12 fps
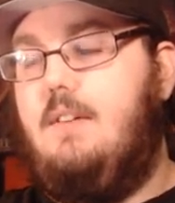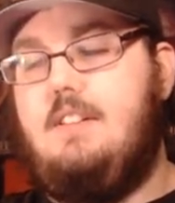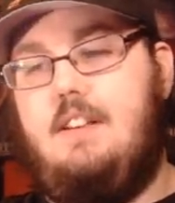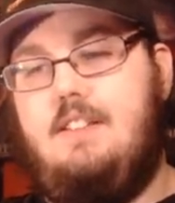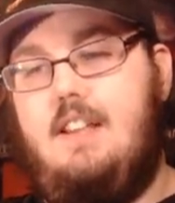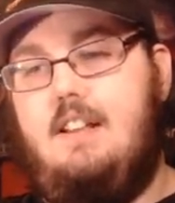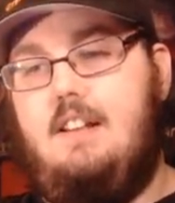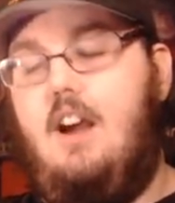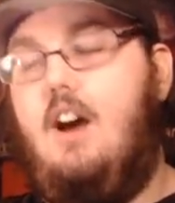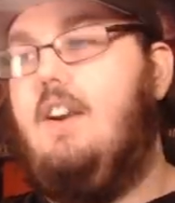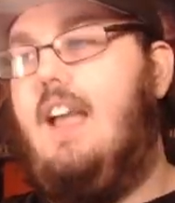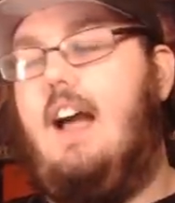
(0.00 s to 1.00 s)
was I saying?
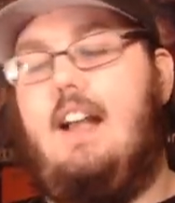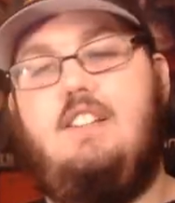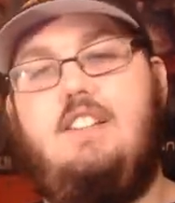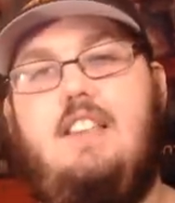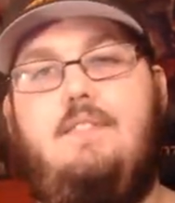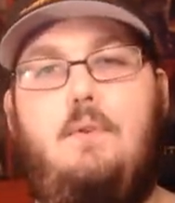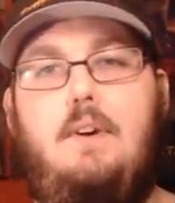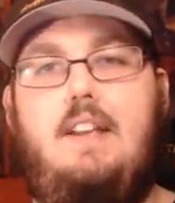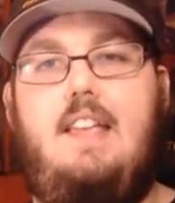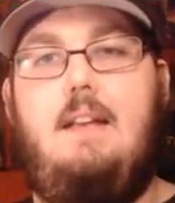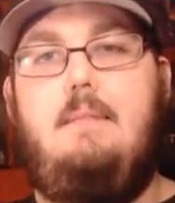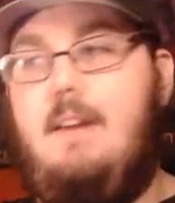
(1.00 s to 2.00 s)
Oh, yeah. I just hit
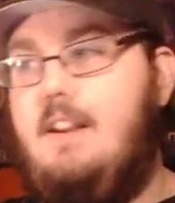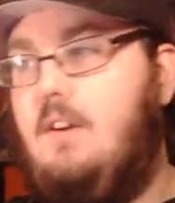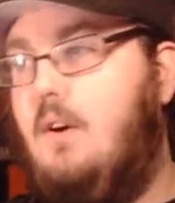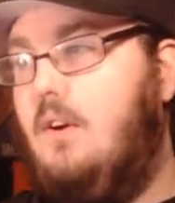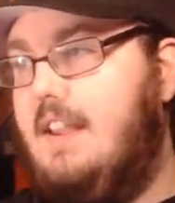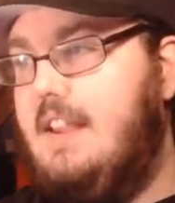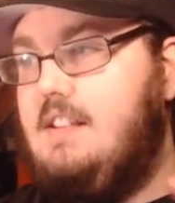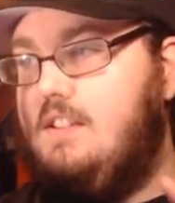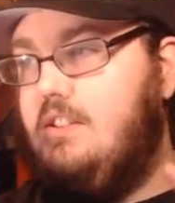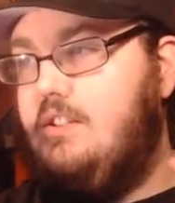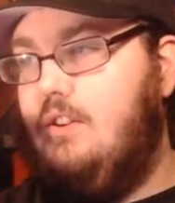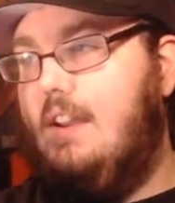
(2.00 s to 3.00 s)
40k. My goal
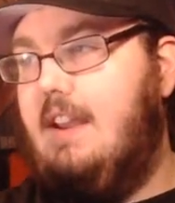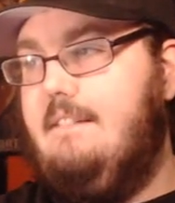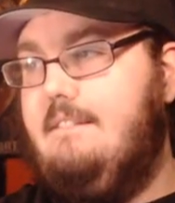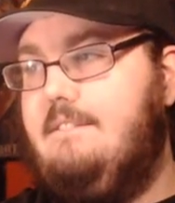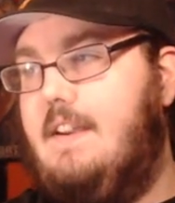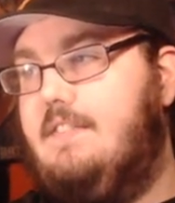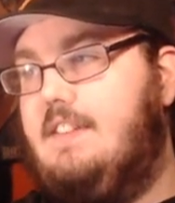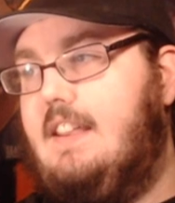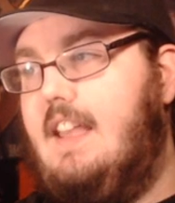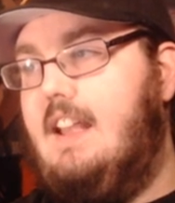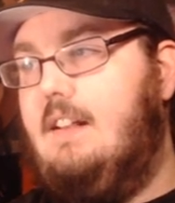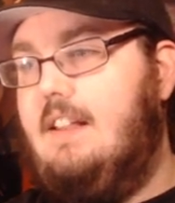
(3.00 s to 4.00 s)
is to hit
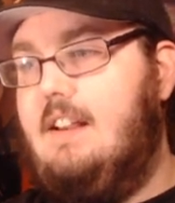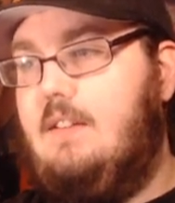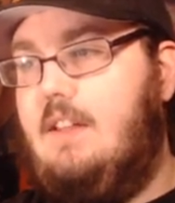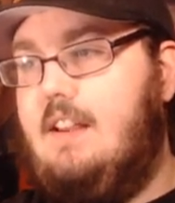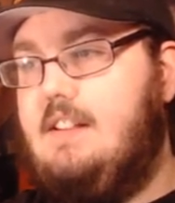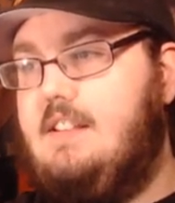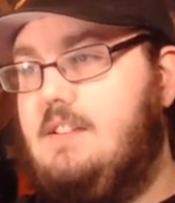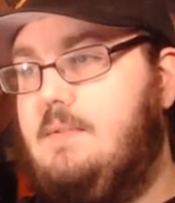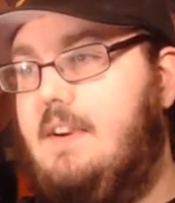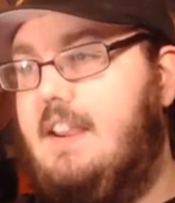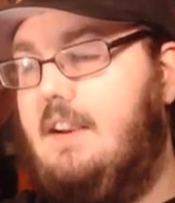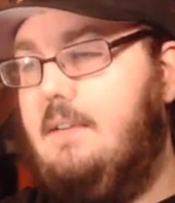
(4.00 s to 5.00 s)
50k like it says
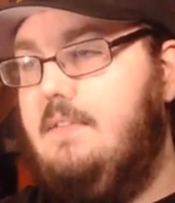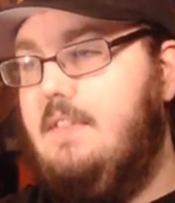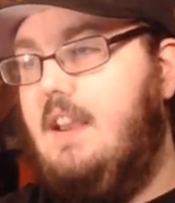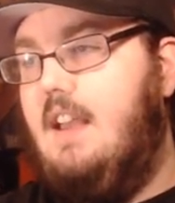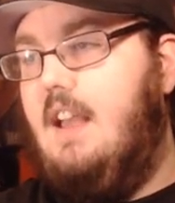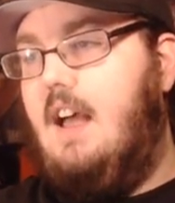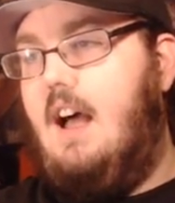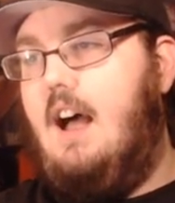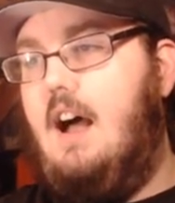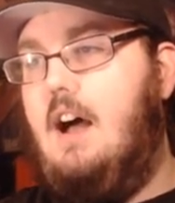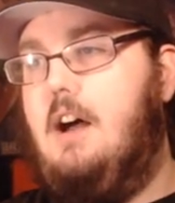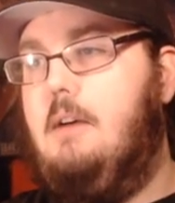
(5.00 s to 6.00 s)
right here.
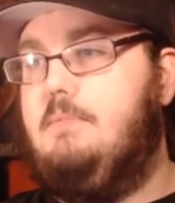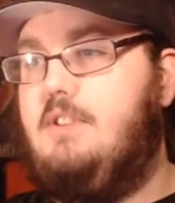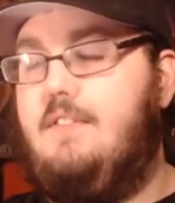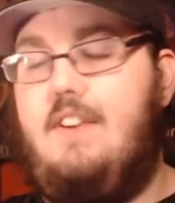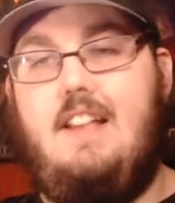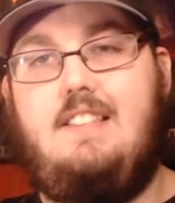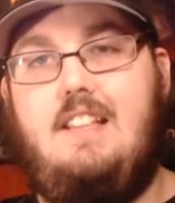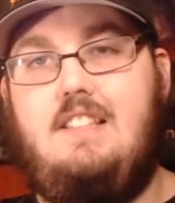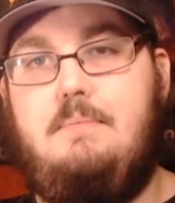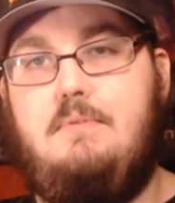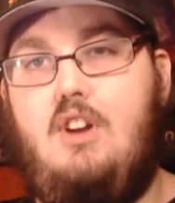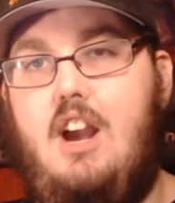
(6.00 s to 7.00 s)
So if you guys can
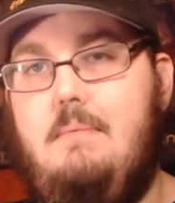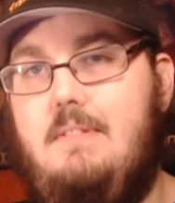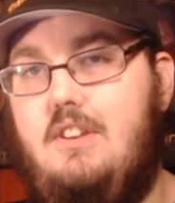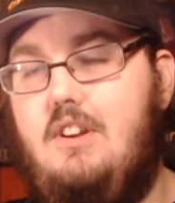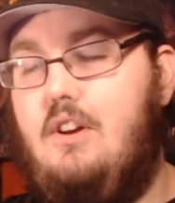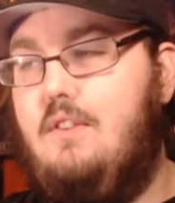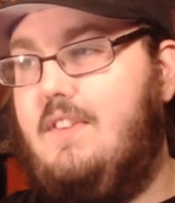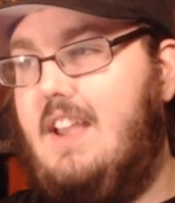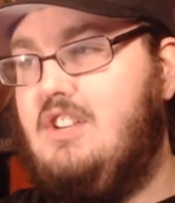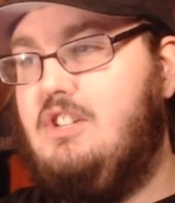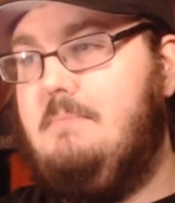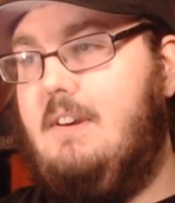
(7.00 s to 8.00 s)
subscribe, hit the
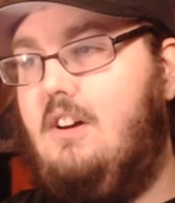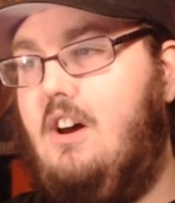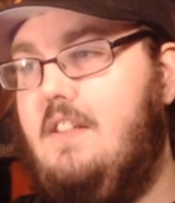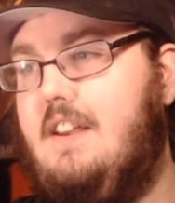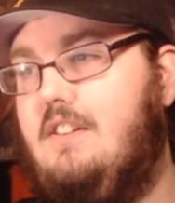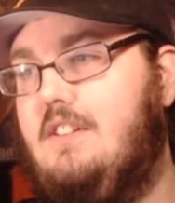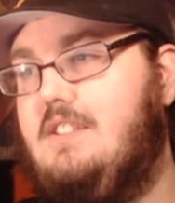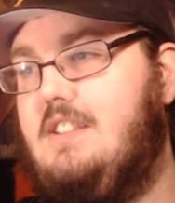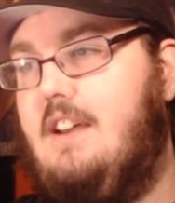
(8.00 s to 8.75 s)
notification bell, all that good